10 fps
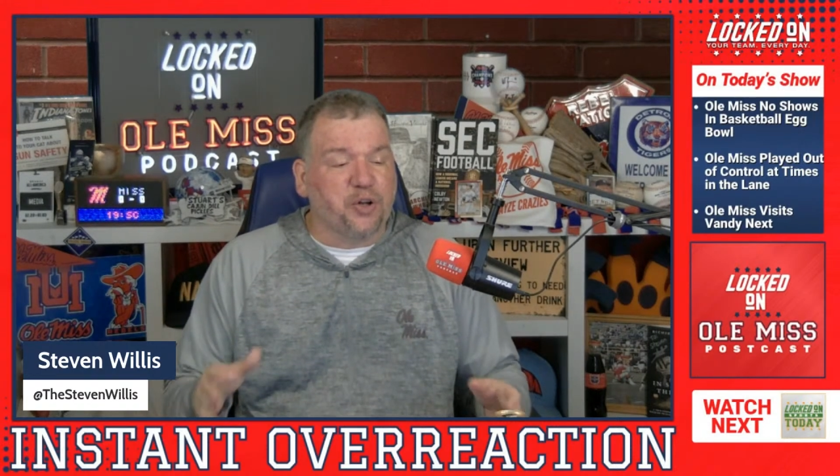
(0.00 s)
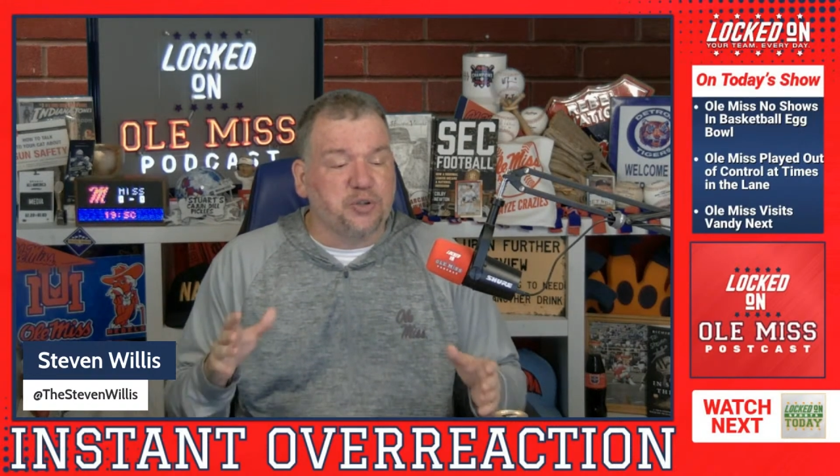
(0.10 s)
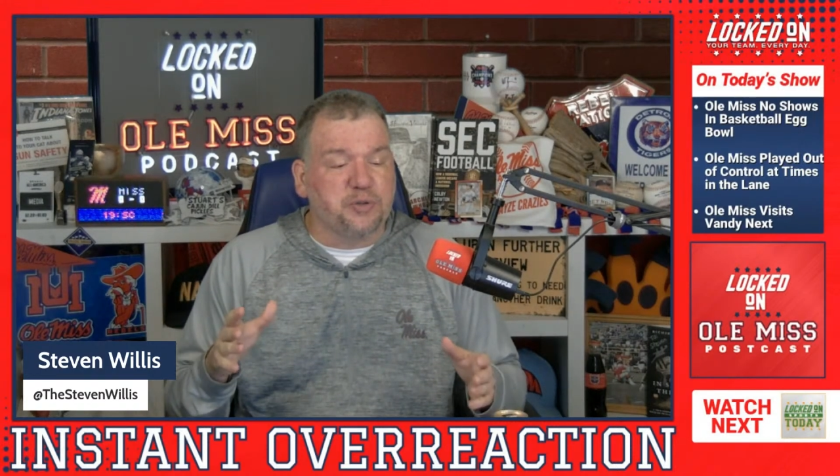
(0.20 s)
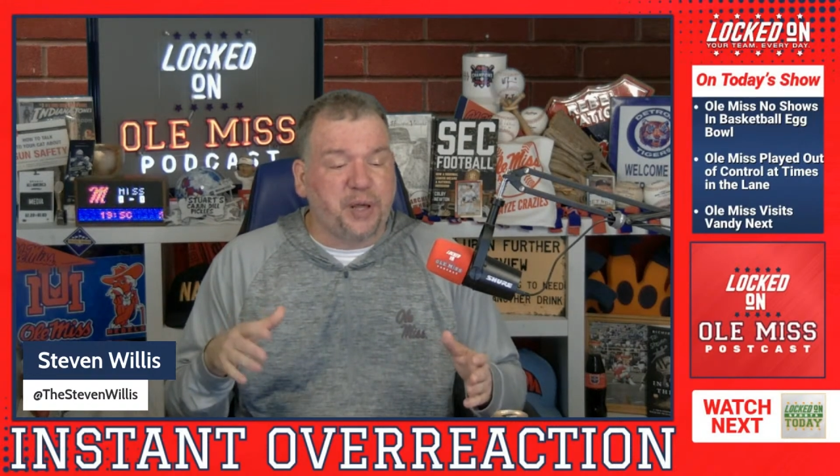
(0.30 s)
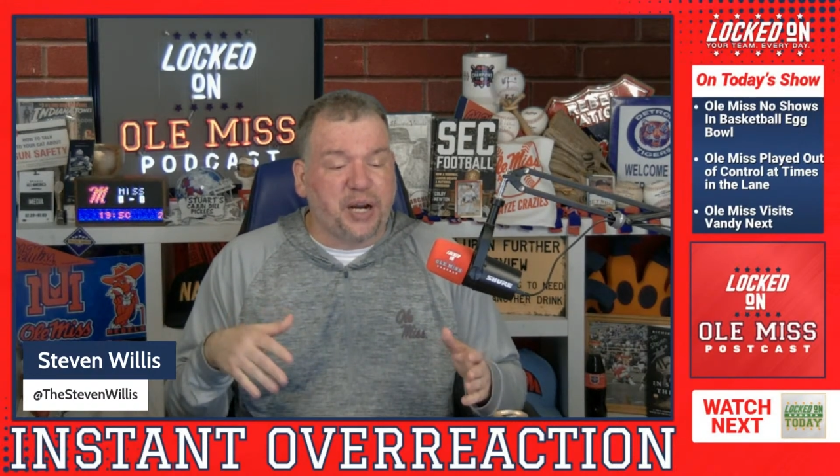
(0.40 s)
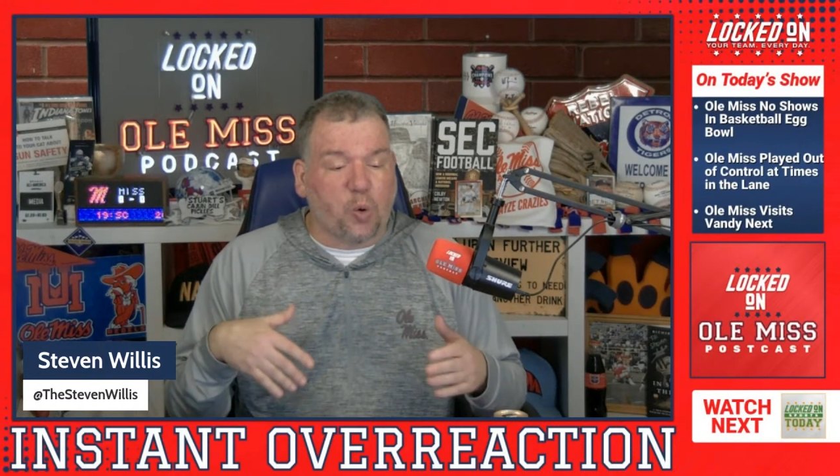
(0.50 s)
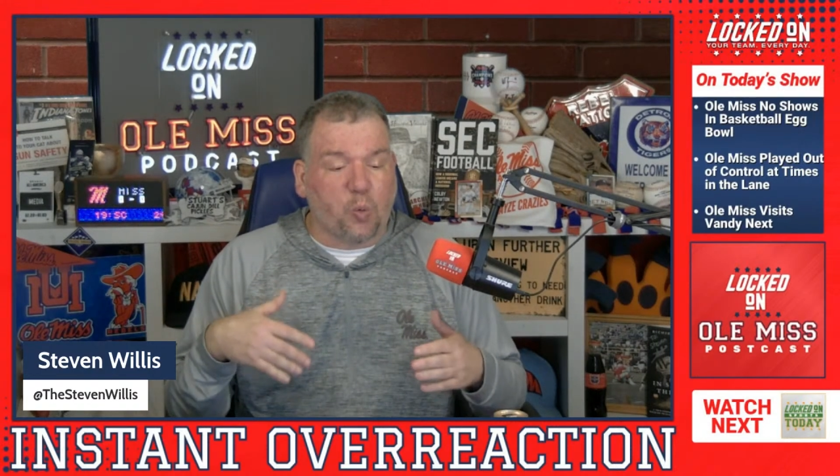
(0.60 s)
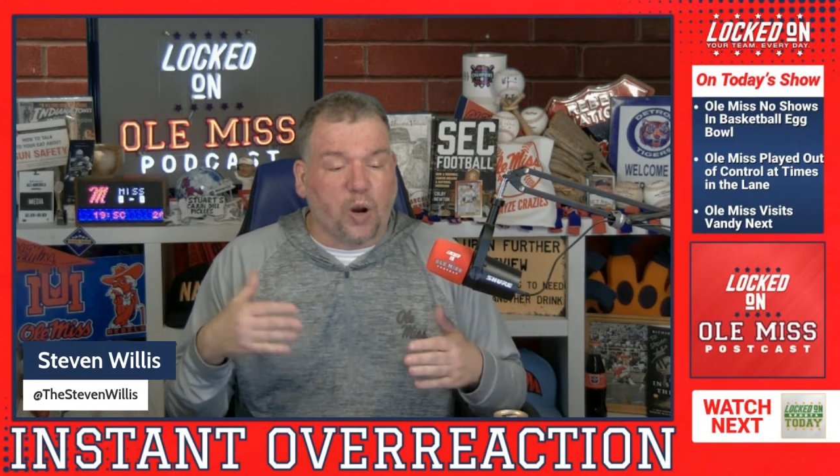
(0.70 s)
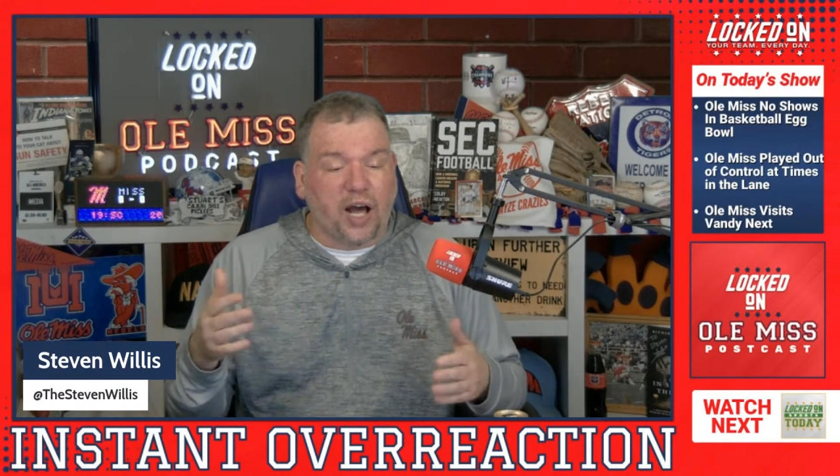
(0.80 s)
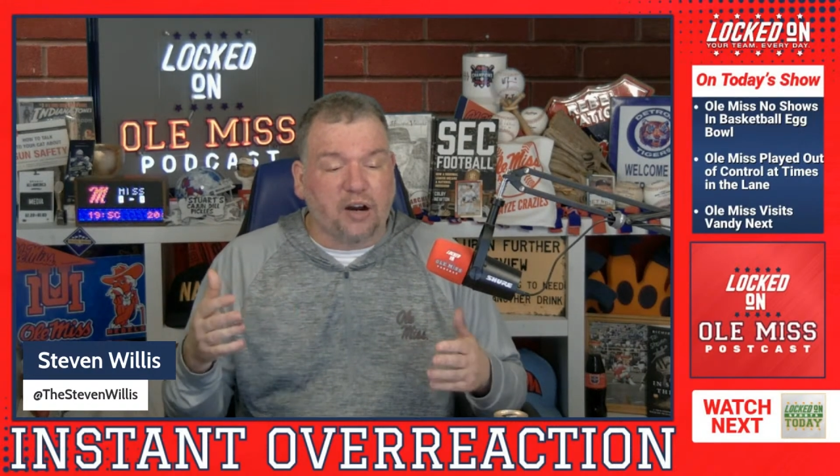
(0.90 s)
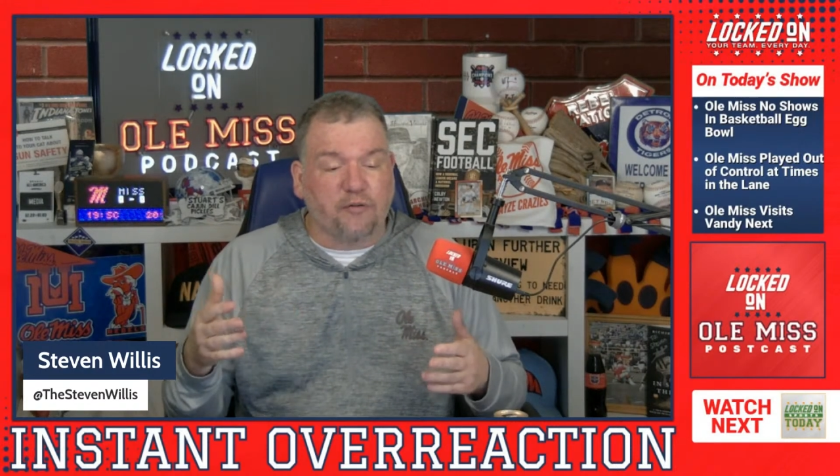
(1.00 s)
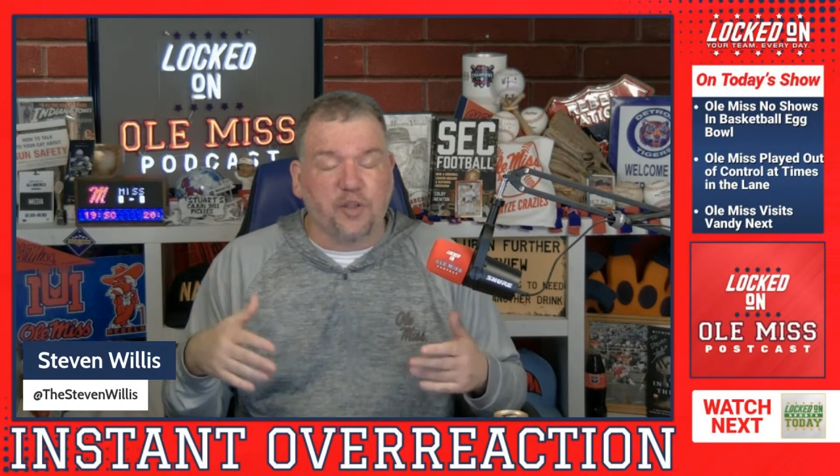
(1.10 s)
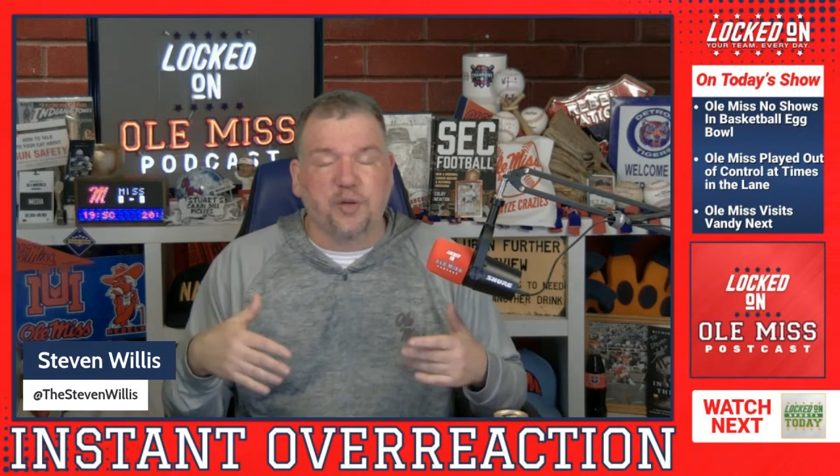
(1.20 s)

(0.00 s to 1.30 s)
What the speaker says: who's been a rock for the